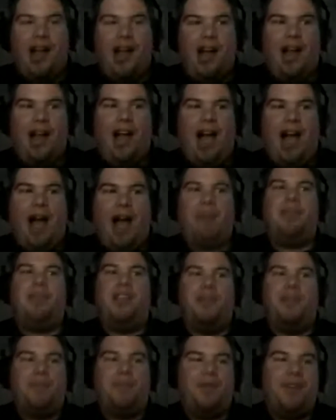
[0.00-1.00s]
I'm
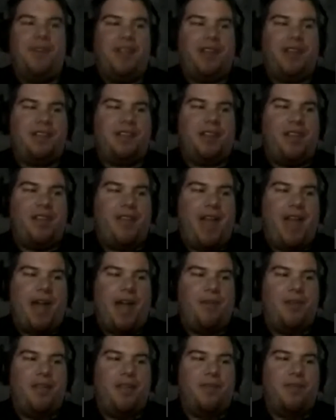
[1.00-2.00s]
going to predict on
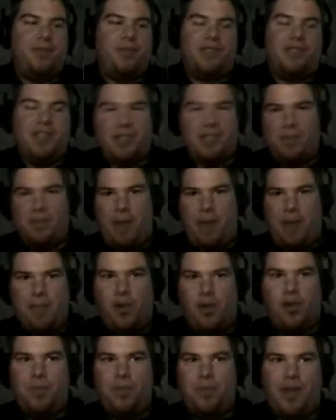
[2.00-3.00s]
that one, which isn't my
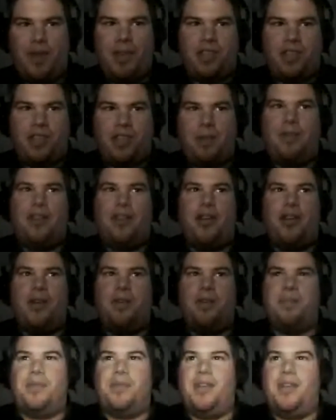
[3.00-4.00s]
bold prediction. I'm going to go
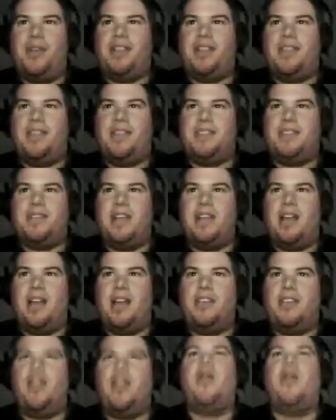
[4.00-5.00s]
ahead and predict
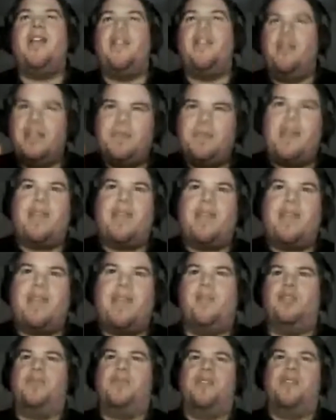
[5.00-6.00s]
that, you know what? Let's make it my
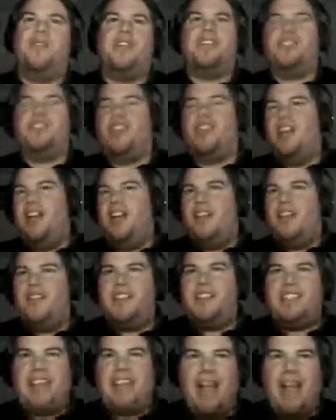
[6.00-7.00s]
bold prediction.
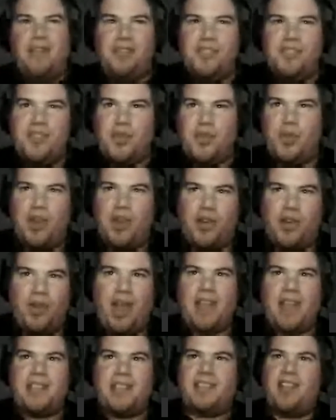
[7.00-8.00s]
The Sounders
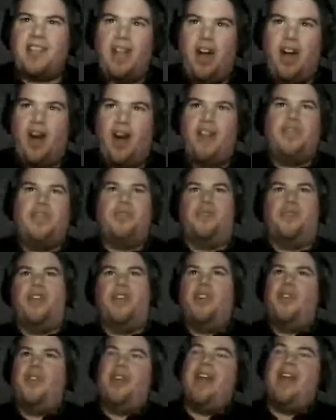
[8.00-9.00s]
regress on the
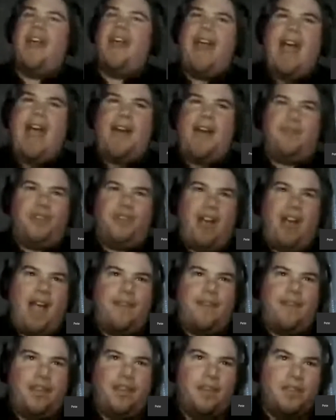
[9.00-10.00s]
road after
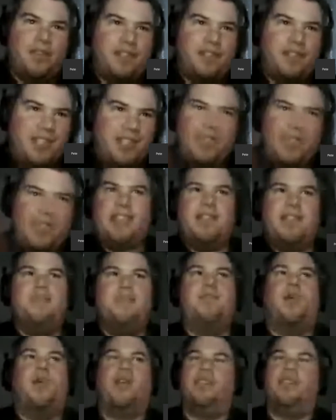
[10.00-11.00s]
having success
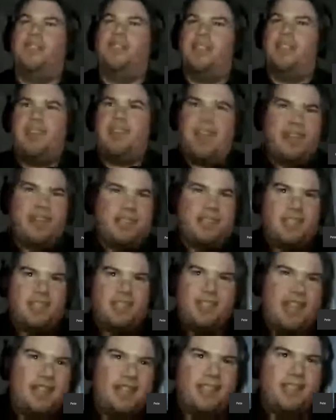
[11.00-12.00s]
in Portland and
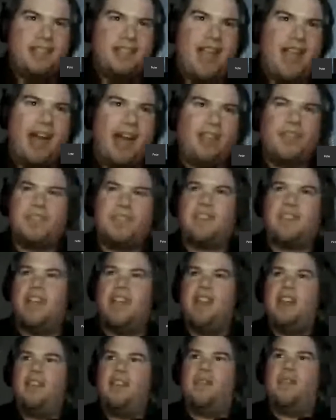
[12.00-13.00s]
success in Dallas.
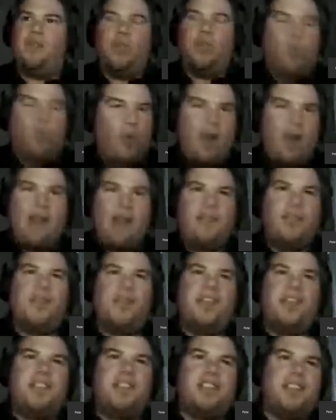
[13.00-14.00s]
For whatever
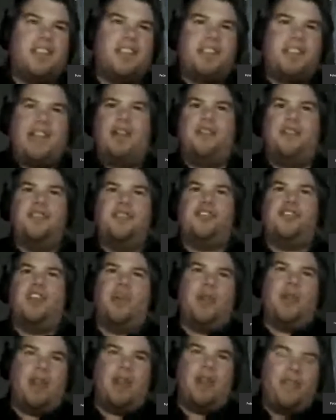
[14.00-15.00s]
reason, the Sounders
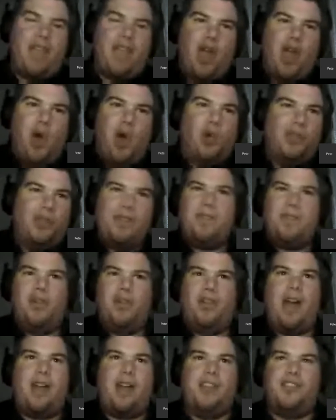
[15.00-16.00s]
go in and they only
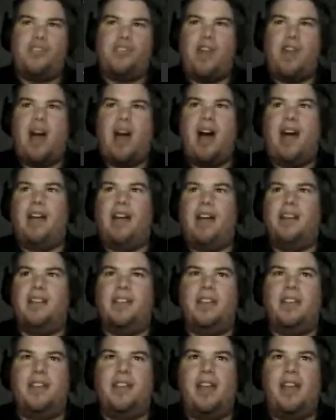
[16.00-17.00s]
pull out a draw
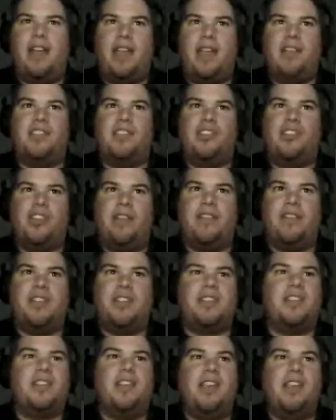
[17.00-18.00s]
against Chivas.